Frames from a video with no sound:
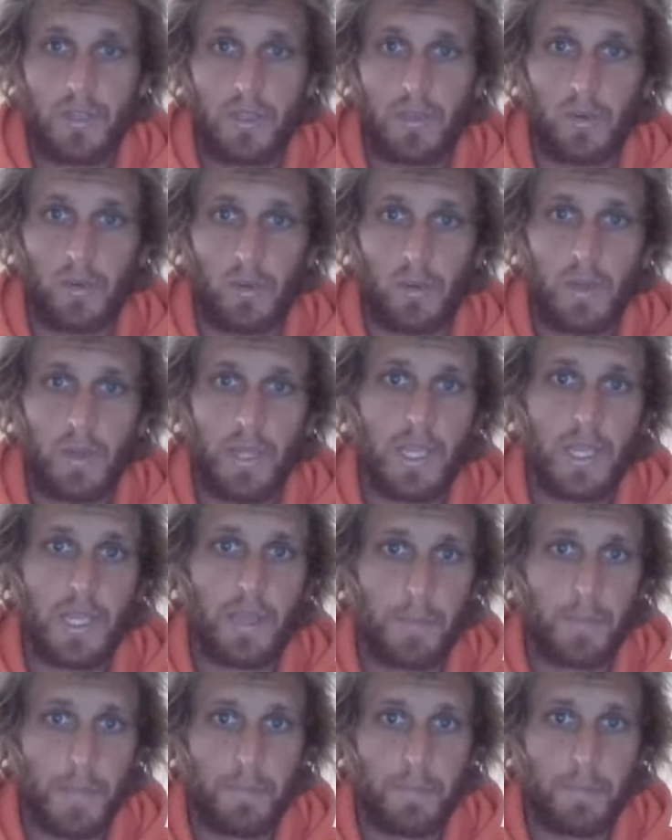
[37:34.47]
You'll hear
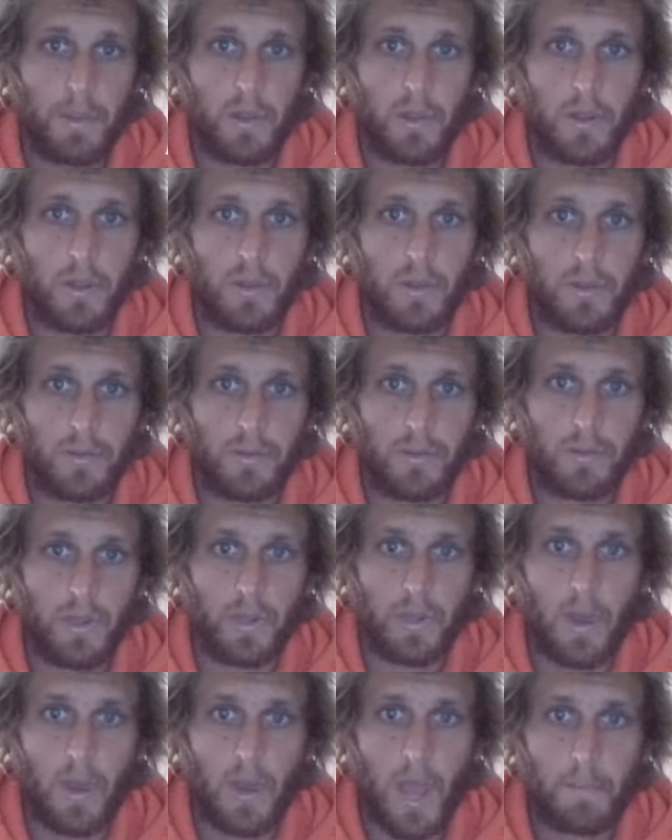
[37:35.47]
people through
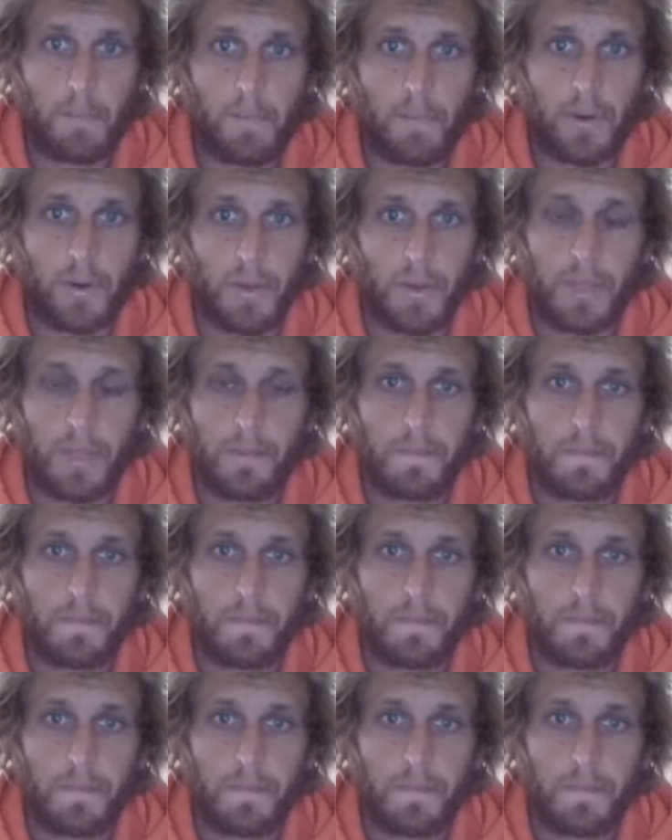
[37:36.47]
your light body.